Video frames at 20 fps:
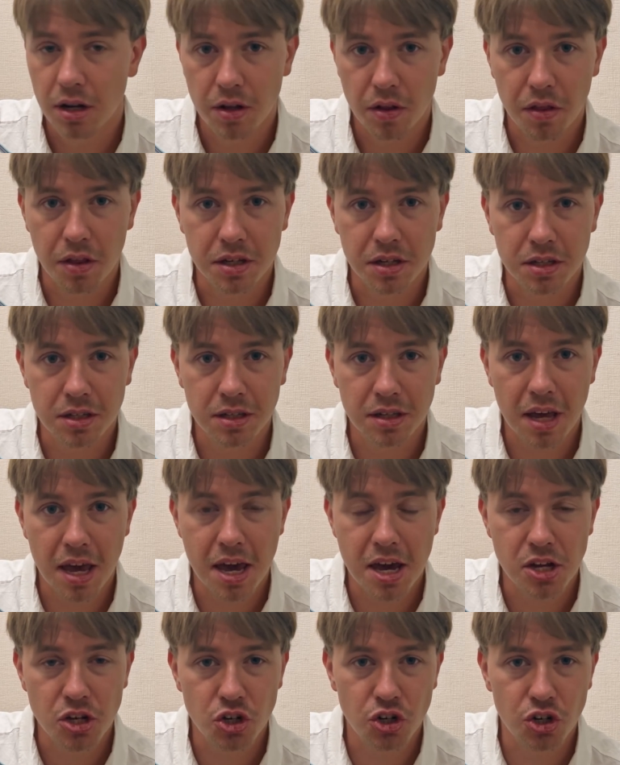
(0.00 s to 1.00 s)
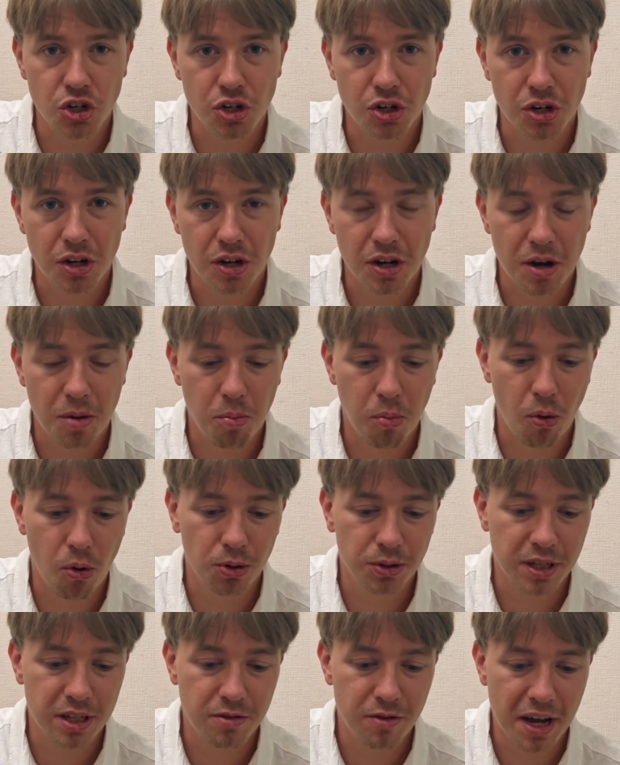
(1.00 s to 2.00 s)
this H
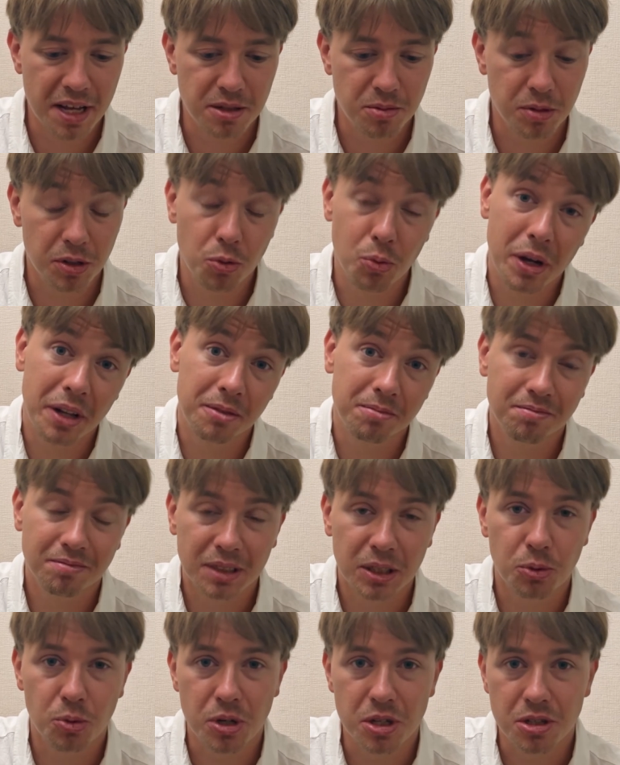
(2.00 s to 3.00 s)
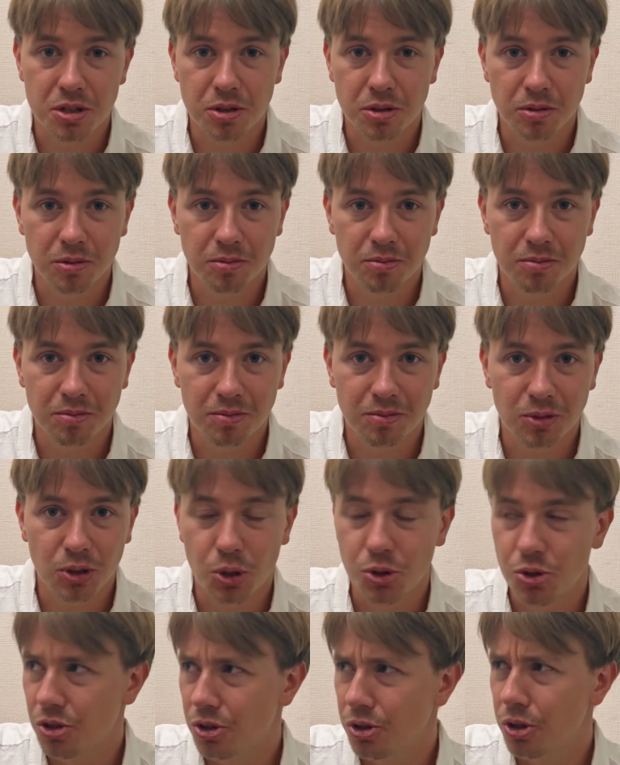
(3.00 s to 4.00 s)
pawn advancement. Well, it was
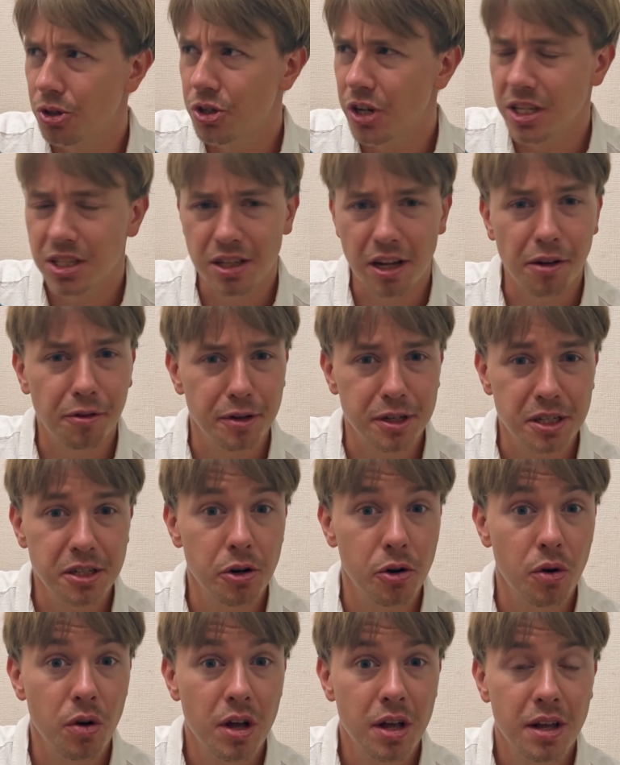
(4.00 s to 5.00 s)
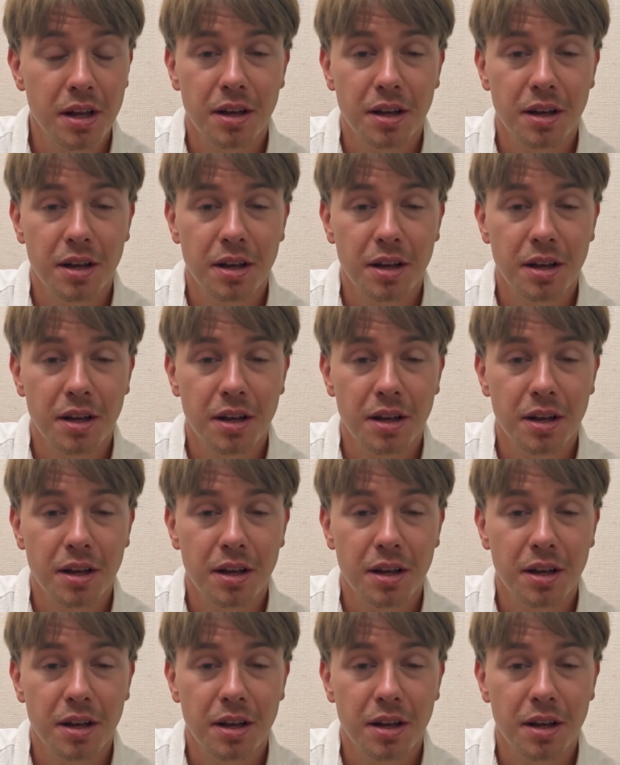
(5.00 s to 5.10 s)
not just AlphaZero.